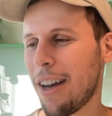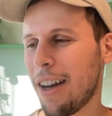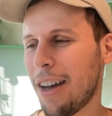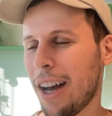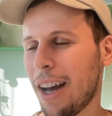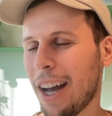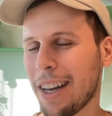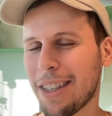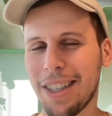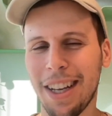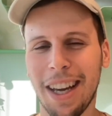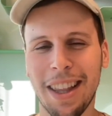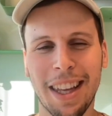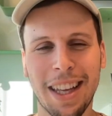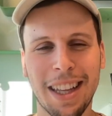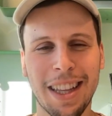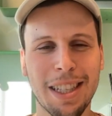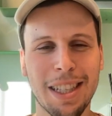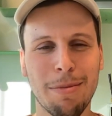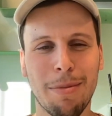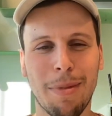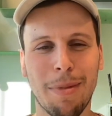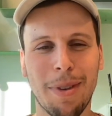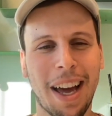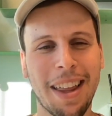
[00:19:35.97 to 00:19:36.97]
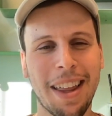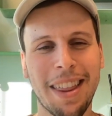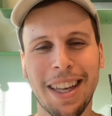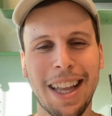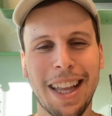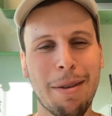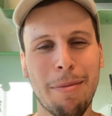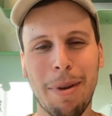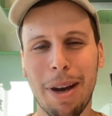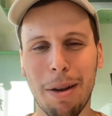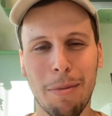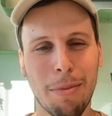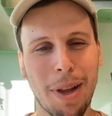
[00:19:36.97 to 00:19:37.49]
actually, I think
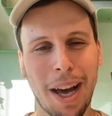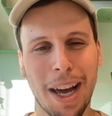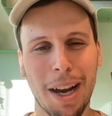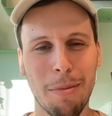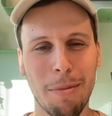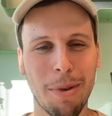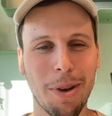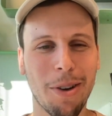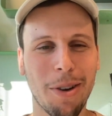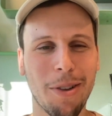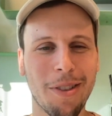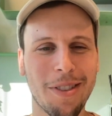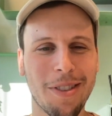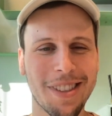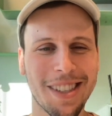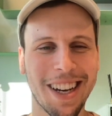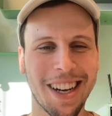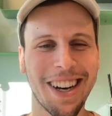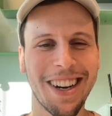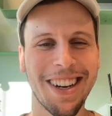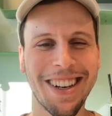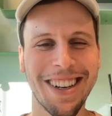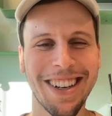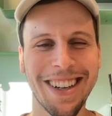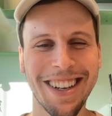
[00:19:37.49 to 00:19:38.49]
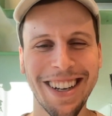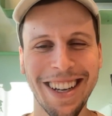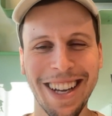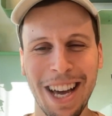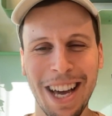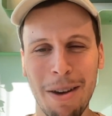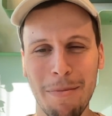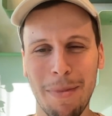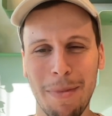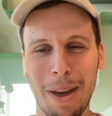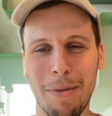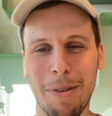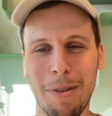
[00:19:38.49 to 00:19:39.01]
that might apply to both. So
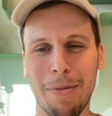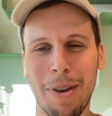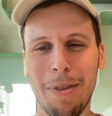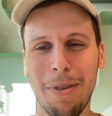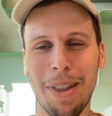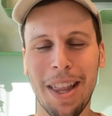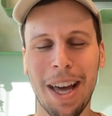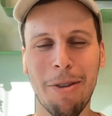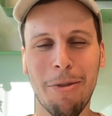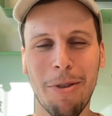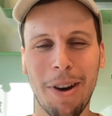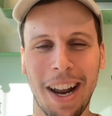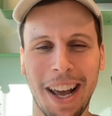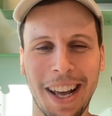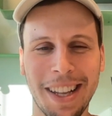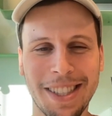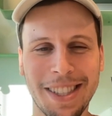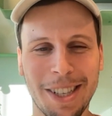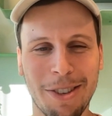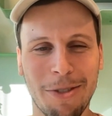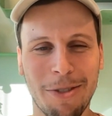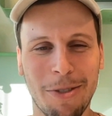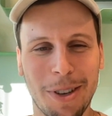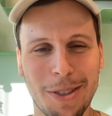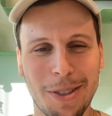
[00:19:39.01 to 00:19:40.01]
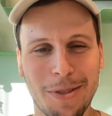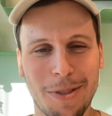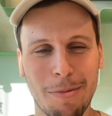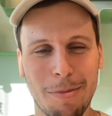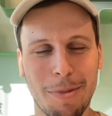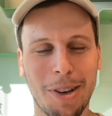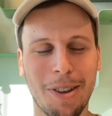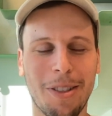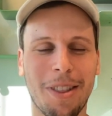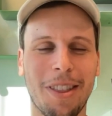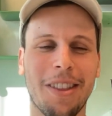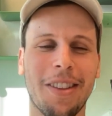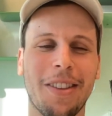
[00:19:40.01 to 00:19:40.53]
maybe that one answer works for
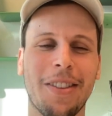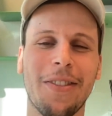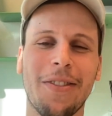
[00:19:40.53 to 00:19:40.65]
both.